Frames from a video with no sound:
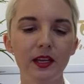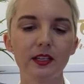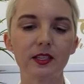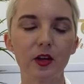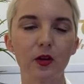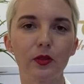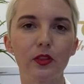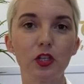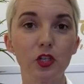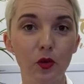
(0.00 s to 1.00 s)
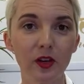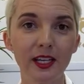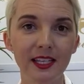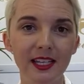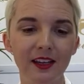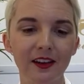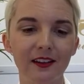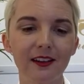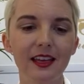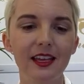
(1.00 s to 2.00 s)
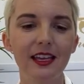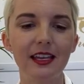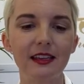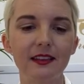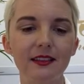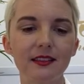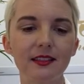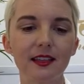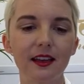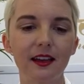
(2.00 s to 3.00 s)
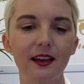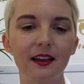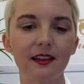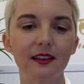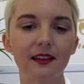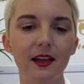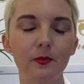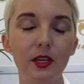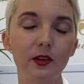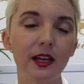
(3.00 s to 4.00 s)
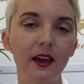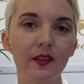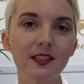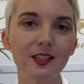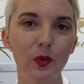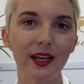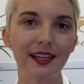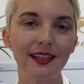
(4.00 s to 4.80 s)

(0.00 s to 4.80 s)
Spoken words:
So the Jordan here is a Miyota FS20.